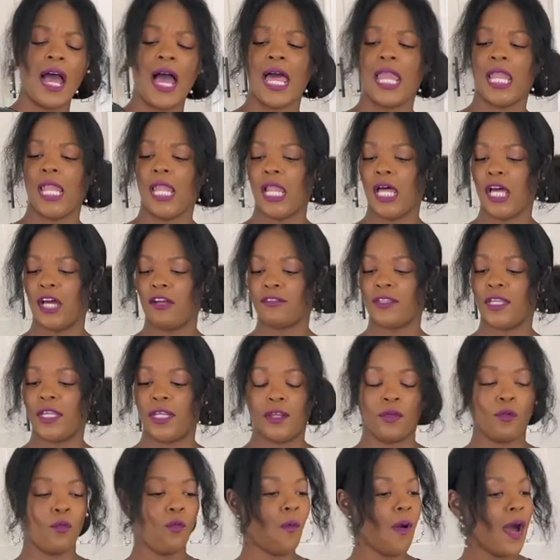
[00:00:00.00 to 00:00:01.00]
I love
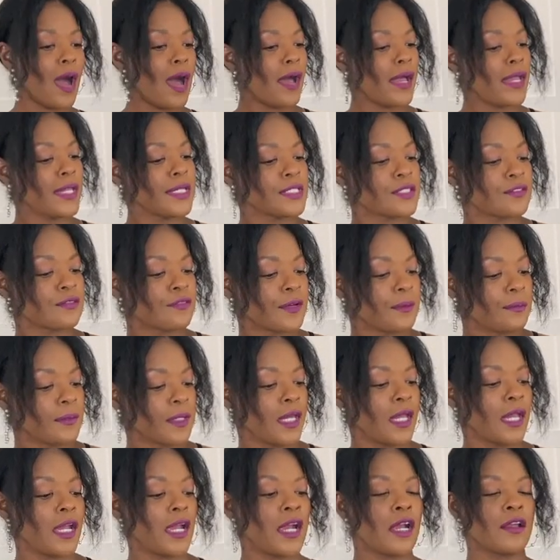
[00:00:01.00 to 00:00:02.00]
getting wines
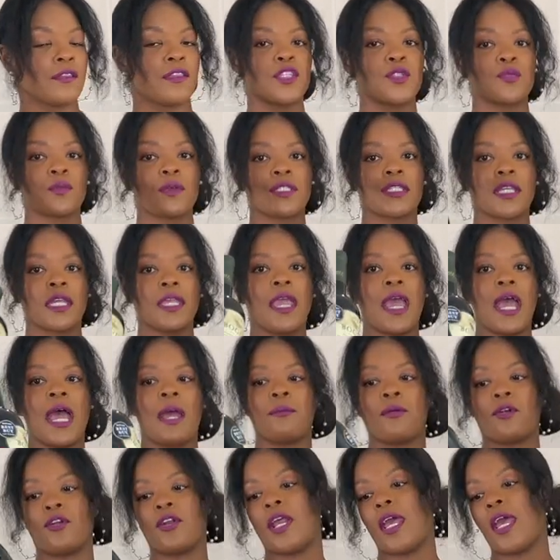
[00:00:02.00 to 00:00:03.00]
from there. This one's a
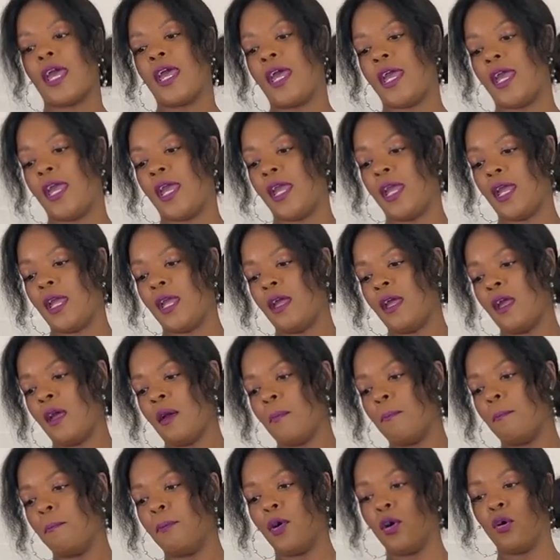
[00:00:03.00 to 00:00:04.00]
Cabernet,
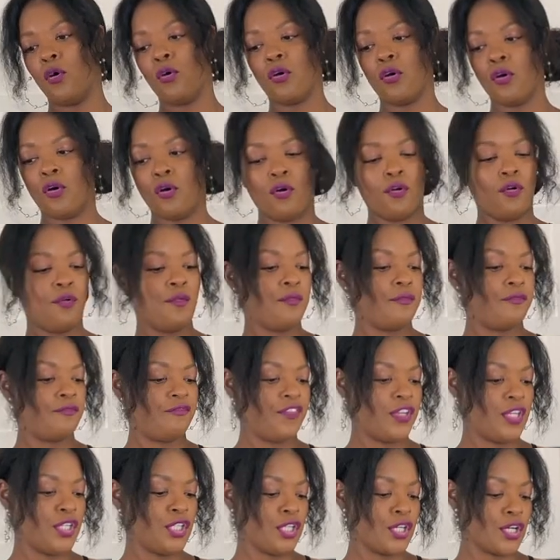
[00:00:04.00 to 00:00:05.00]
Bogle,
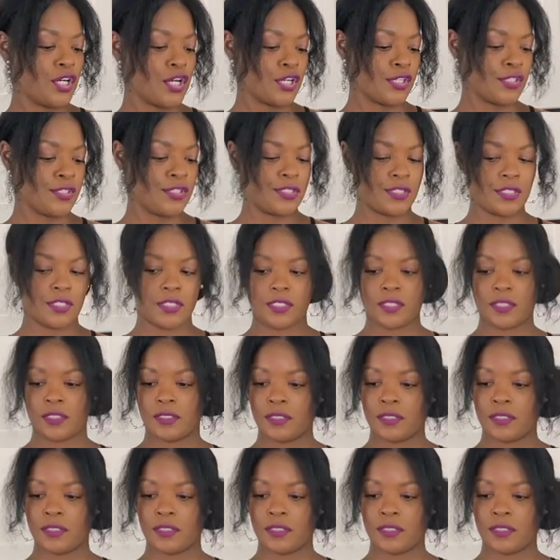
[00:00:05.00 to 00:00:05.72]
Vineyards.